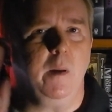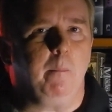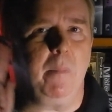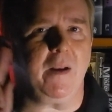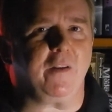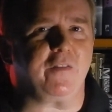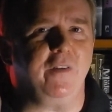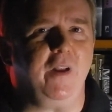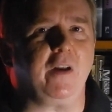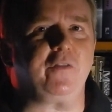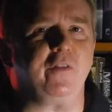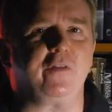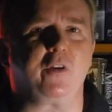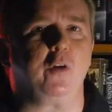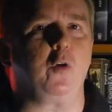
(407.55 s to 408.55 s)
But it's not
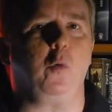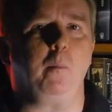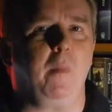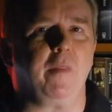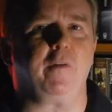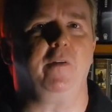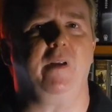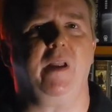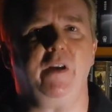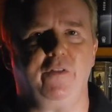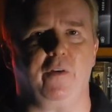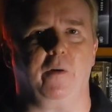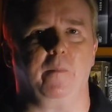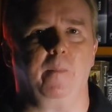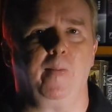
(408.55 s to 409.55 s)
just good old Mother
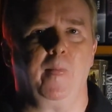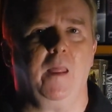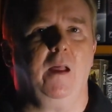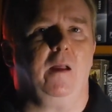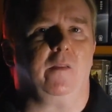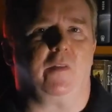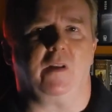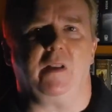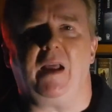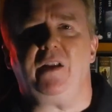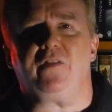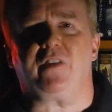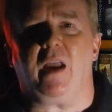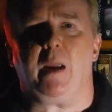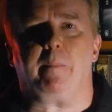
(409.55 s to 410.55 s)
Nature. The
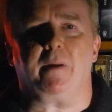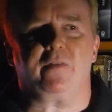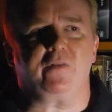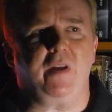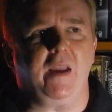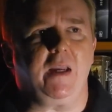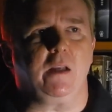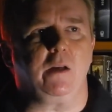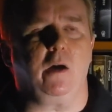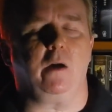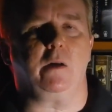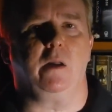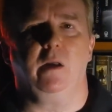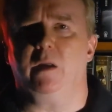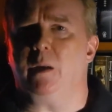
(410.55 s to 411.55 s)
landscape has taken
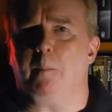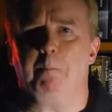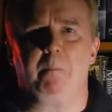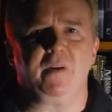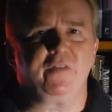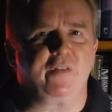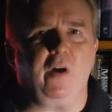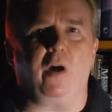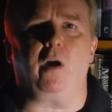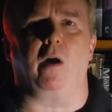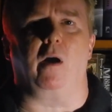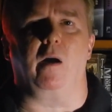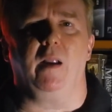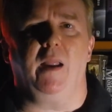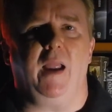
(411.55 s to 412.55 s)
on
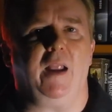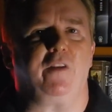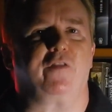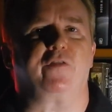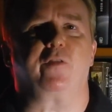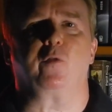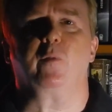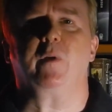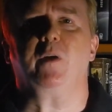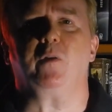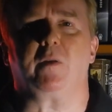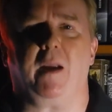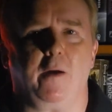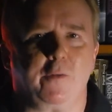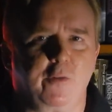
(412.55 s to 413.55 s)
bizarre and surreal
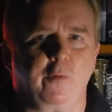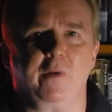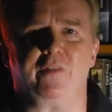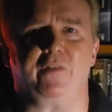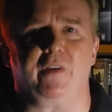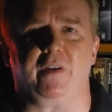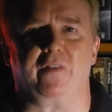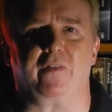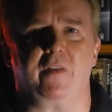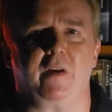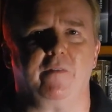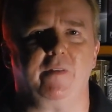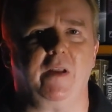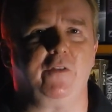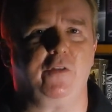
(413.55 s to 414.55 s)
characteristics that
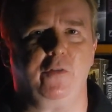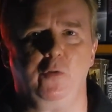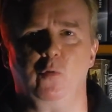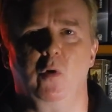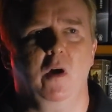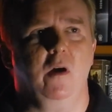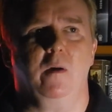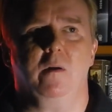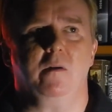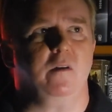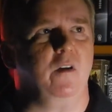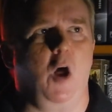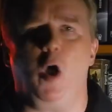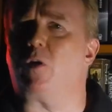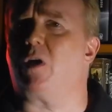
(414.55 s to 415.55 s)
have led to
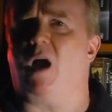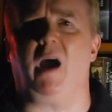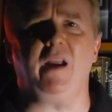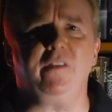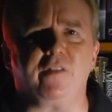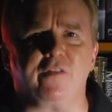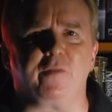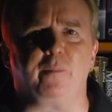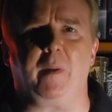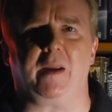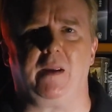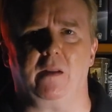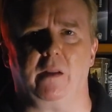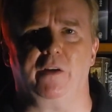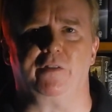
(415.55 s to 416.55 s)
all kinds of
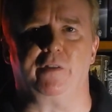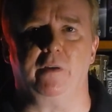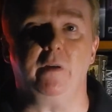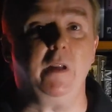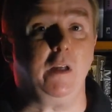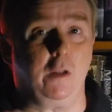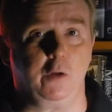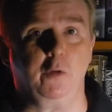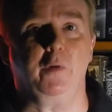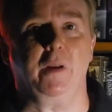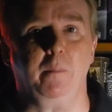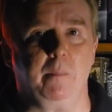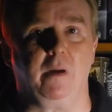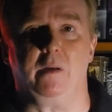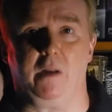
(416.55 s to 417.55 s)
speculation,
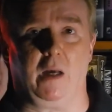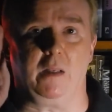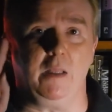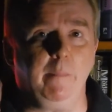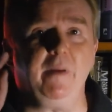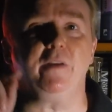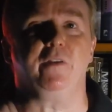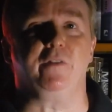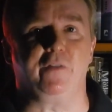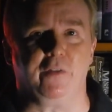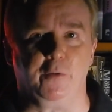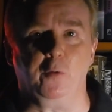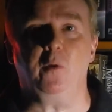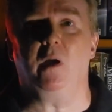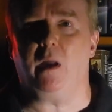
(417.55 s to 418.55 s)
including, but not limited
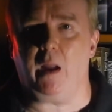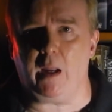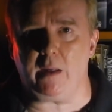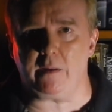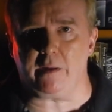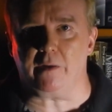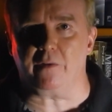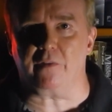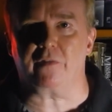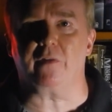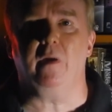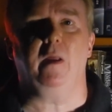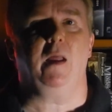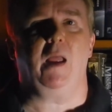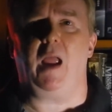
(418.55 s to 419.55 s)
to, aliens.
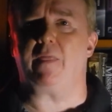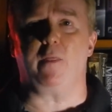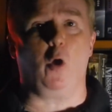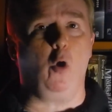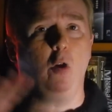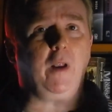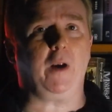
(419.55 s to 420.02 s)
And the whole